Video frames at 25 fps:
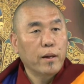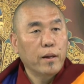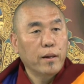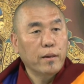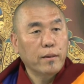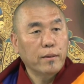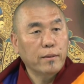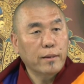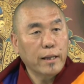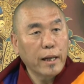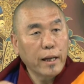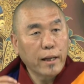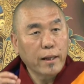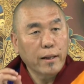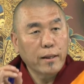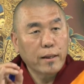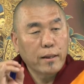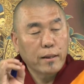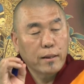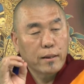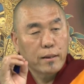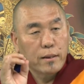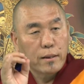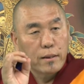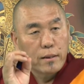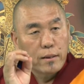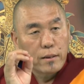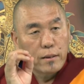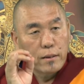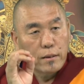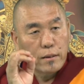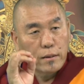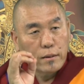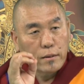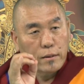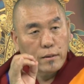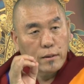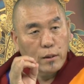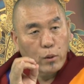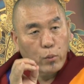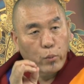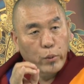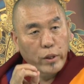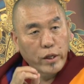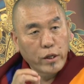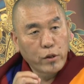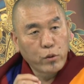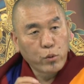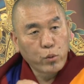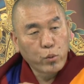Then the
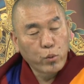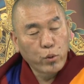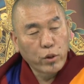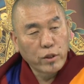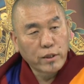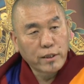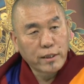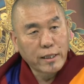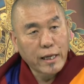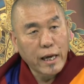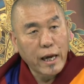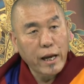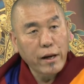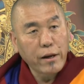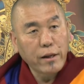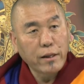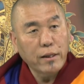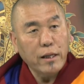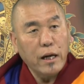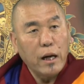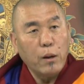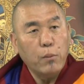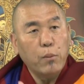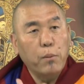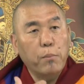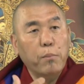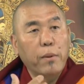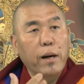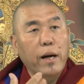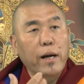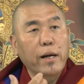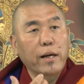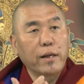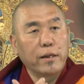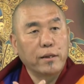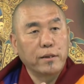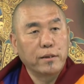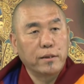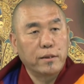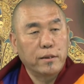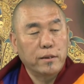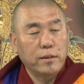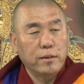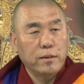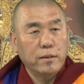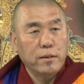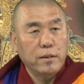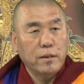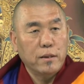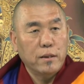wind who is carrying our mind,
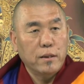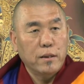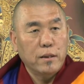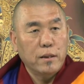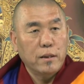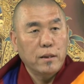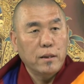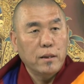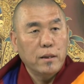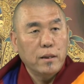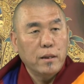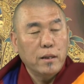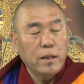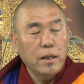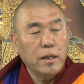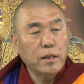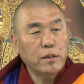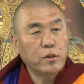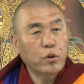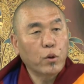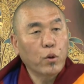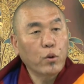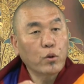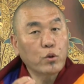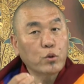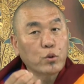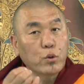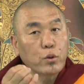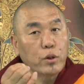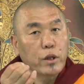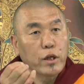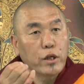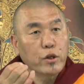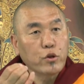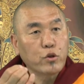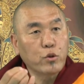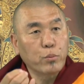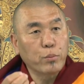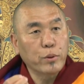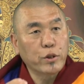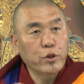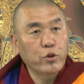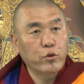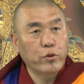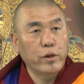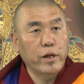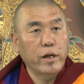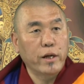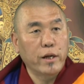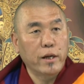it also need to be
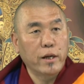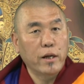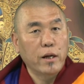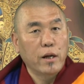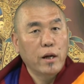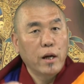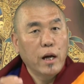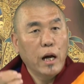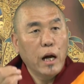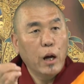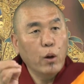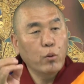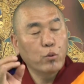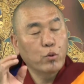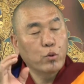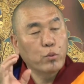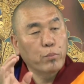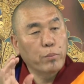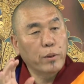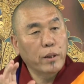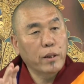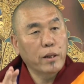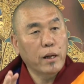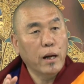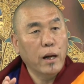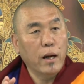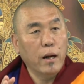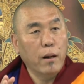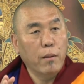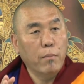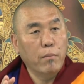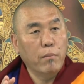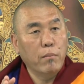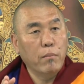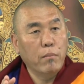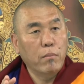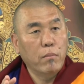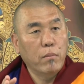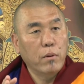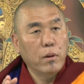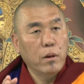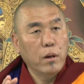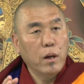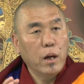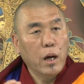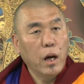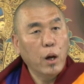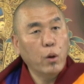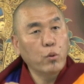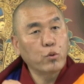trained how to be calm,
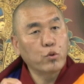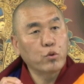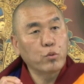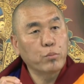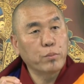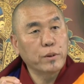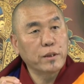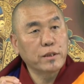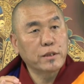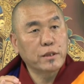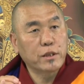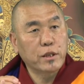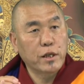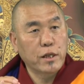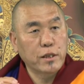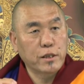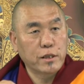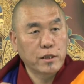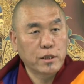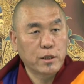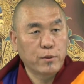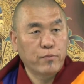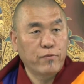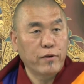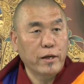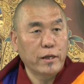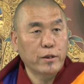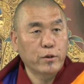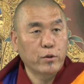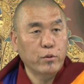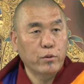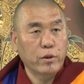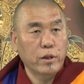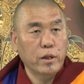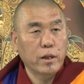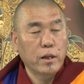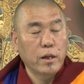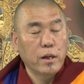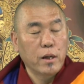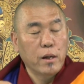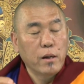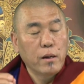how to be satisfactory.